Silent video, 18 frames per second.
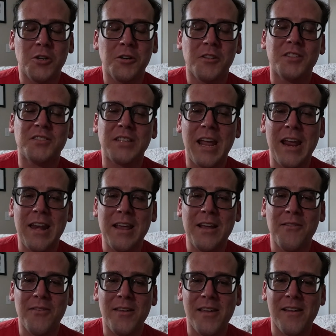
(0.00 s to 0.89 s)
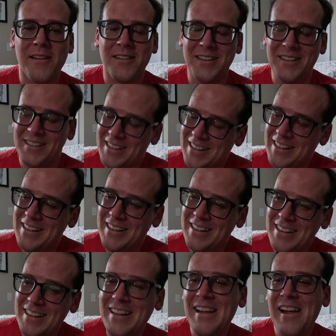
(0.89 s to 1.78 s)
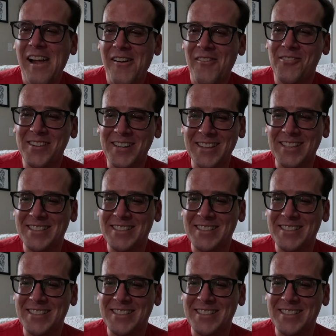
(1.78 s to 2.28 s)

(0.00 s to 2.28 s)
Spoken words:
During the skating event, one